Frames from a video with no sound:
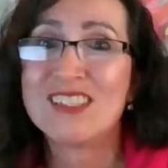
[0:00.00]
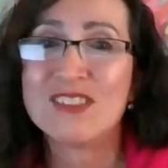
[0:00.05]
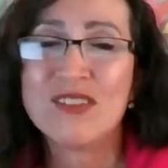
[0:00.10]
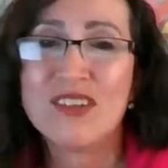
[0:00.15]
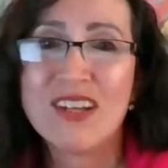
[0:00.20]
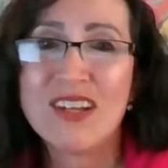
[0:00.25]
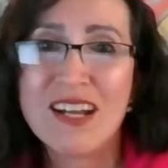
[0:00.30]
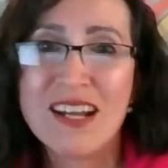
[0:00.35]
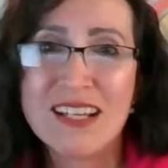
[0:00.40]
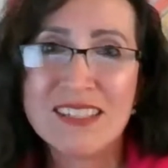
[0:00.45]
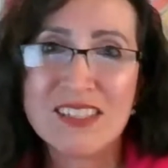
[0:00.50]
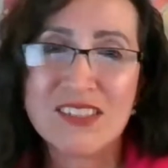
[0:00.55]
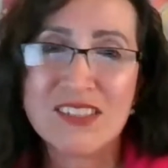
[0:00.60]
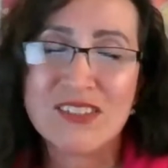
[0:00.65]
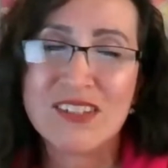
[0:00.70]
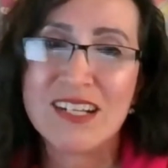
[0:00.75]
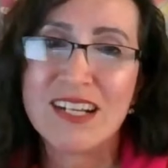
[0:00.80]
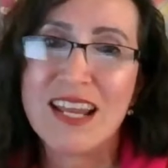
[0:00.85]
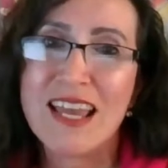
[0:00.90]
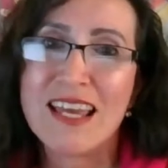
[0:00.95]
a great answer,
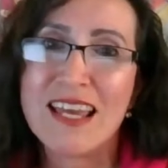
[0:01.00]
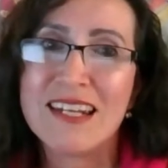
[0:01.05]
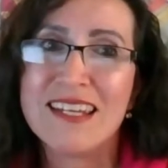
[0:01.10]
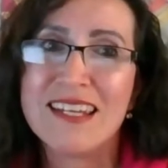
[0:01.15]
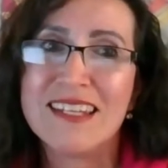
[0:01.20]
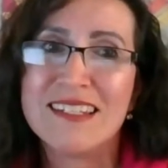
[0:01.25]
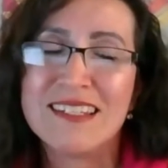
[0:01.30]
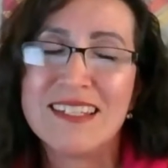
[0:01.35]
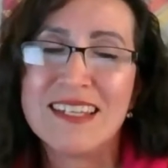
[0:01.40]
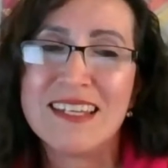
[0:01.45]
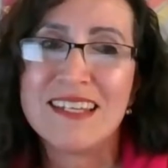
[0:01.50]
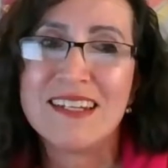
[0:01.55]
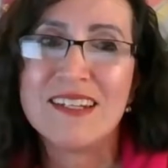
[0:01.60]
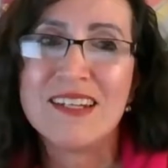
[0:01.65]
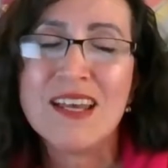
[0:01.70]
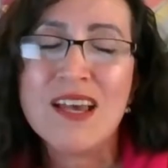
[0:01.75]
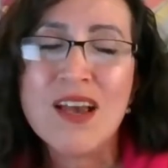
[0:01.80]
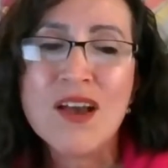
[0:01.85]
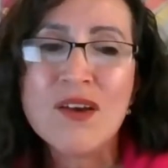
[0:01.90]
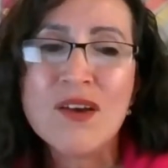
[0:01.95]
and it
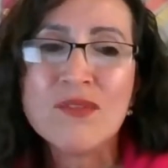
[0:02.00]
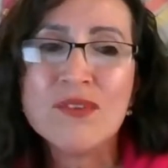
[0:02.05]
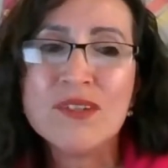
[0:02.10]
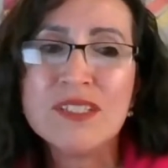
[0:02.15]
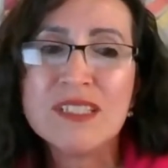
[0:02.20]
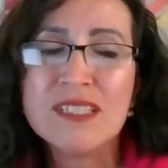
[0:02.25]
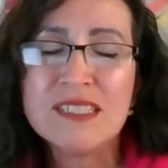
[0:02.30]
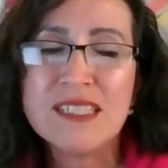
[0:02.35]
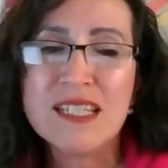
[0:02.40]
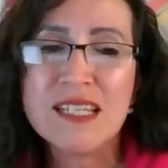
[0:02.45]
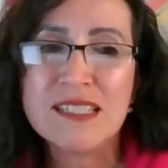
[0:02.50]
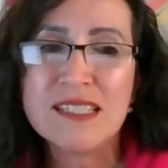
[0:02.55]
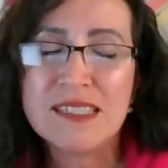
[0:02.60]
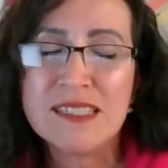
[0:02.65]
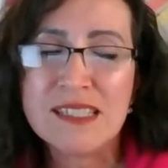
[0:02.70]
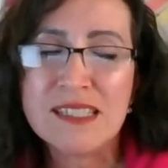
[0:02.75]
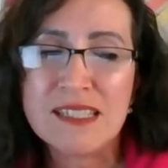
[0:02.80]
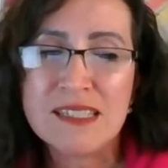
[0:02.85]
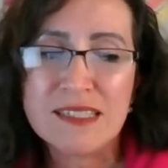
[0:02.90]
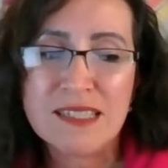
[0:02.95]
really
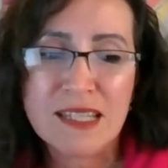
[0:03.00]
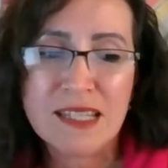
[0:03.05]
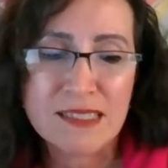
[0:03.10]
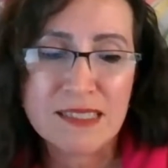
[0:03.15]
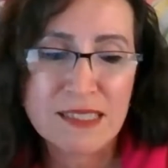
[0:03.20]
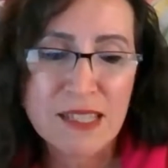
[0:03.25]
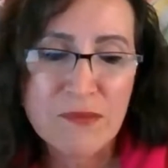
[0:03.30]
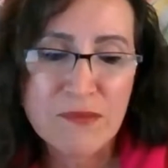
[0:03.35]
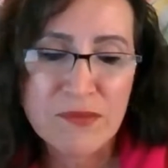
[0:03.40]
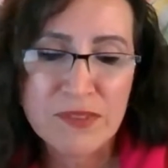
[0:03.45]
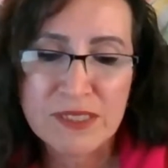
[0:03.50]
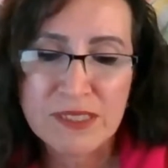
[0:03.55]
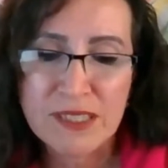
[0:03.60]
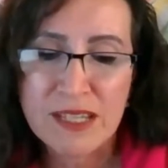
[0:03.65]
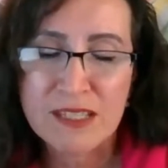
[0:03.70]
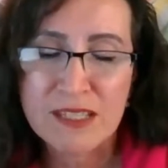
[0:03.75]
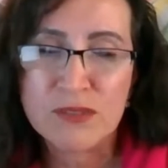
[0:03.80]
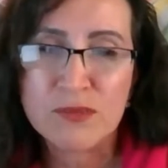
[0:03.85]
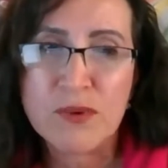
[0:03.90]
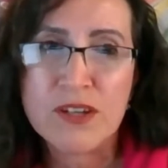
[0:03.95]
does
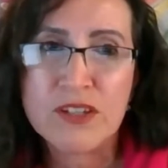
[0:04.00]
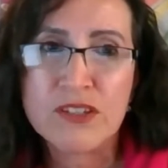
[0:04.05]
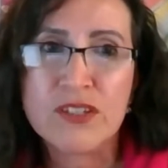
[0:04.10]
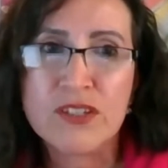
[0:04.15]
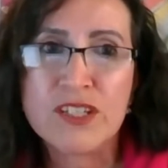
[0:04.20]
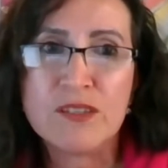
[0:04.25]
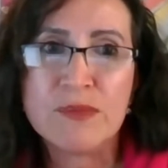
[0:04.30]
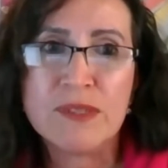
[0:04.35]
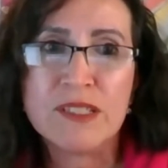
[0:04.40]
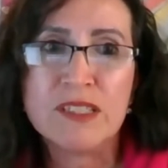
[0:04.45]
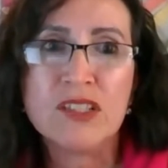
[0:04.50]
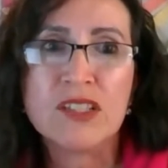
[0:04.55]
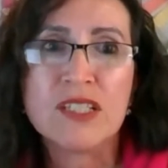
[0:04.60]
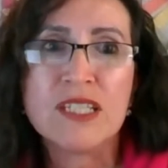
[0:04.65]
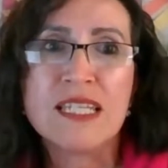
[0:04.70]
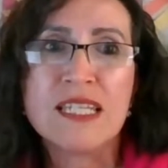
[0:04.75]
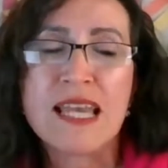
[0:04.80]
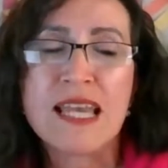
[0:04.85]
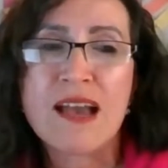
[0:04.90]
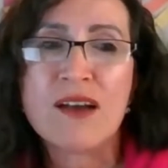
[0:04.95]
emphasize what you're going to be
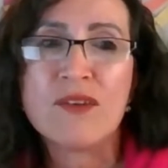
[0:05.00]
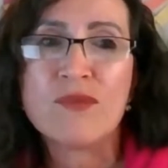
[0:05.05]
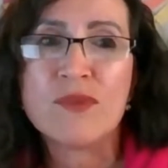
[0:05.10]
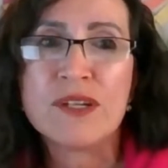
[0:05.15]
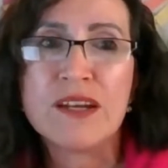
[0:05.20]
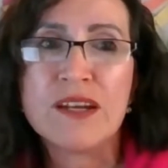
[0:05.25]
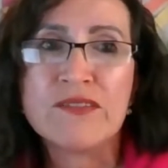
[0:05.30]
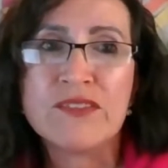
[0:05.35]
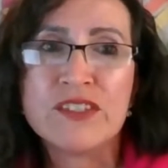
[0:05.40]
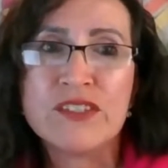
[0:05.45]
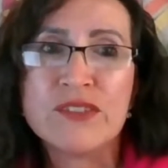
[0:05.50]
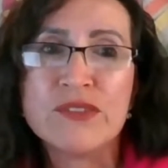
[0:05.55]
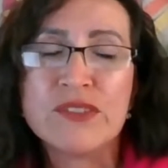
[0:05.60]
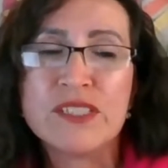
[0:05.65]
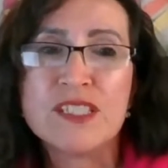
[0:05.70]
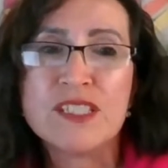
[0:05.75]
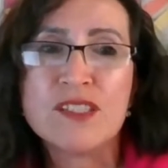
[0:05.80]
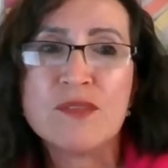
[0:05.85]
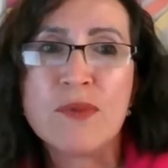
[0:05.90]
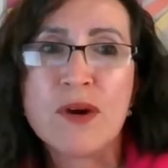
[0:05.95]
looking at whenever you
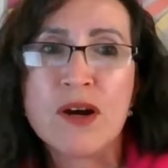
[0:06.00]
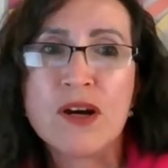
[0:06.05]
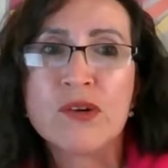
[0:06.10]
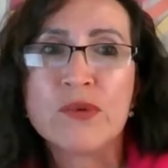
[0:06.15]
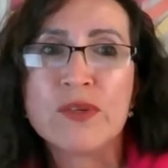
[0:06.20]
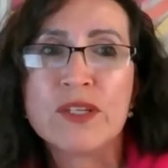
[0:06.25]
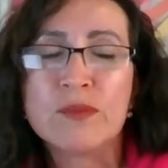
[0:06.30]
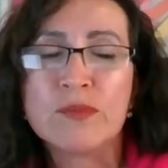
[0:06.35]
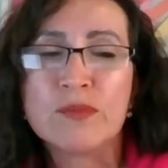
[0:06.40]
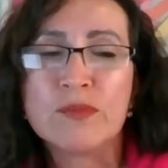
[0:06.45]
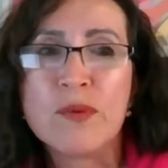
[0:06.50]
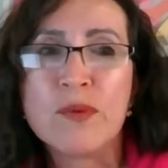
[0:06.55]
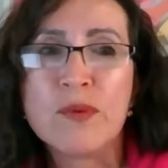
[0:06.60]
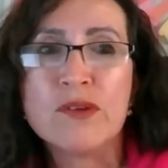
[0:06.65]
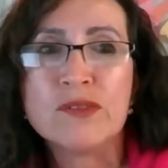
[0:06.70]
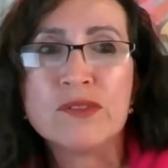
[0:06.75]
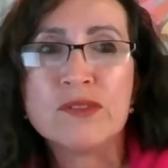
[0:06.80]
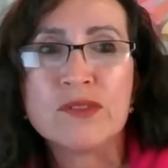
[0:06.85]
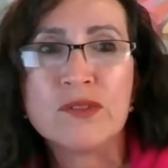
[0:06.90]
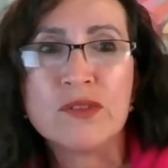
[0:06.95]
see the borrowing
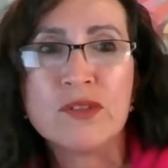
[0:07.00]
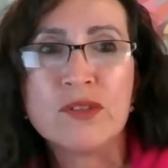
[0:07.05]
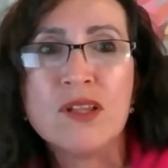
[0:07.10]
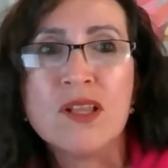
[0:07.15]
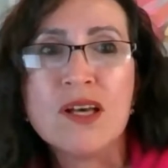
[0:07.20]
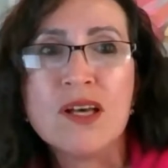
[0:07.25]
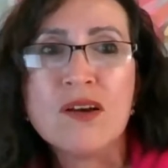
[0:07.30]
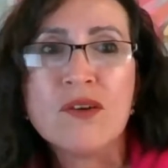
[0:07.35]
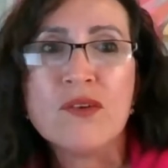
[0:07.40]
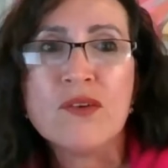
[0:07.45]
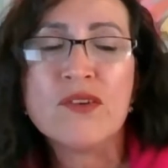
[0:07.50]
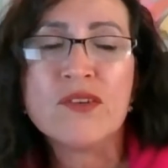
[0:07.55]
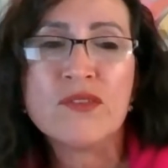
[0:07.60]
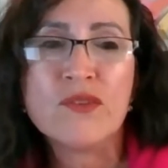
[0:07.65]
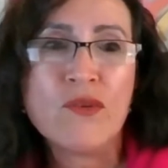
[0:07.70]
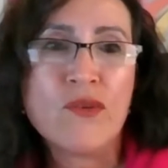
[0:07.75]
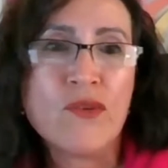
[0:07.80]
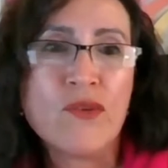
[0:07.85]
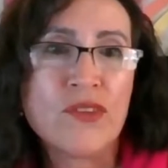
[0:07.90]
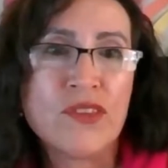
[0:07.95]
proposal
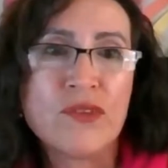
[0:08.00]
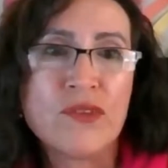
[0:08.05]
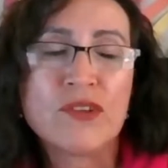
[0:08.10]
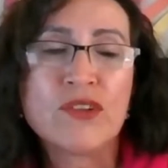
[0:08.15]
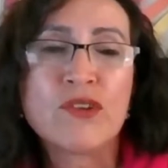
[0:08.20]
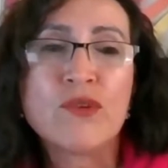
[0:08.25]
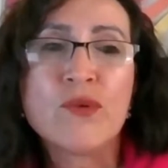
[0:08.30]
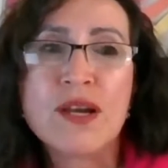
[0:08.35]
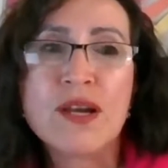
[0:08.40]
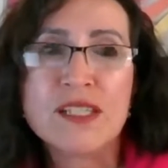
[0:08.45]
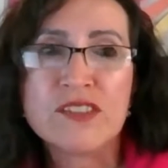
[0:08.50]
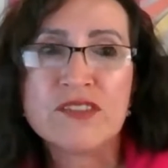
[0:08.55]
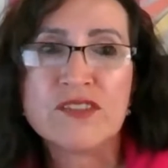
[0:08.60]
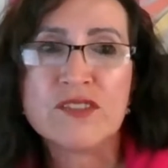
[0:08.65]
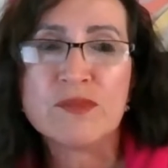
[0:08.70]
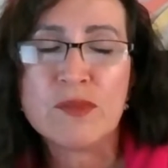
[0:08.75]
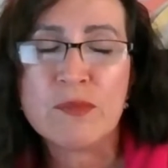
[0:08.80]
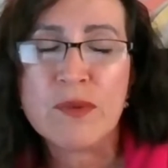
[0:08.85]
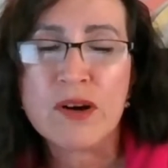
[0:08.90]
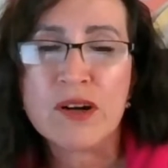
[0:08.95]
or the request
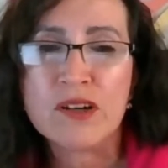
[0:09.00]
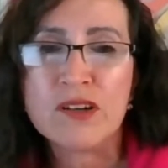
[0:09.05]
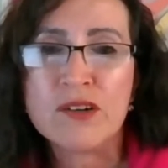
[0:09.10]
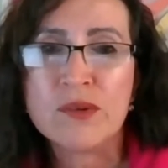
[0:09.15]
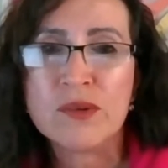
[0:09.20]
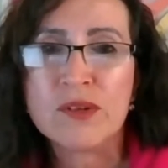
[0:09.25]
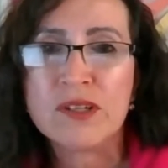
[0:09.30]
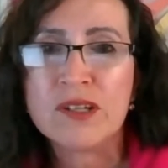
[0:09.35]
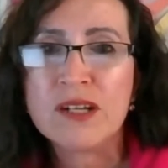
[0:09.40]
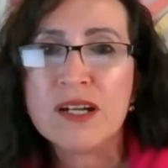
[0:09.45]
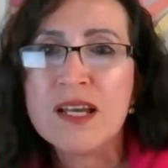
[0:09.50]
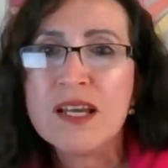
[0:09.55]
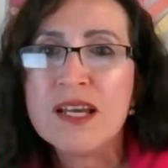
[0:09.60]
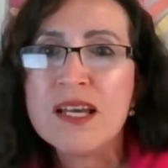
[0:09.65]
from a borrower.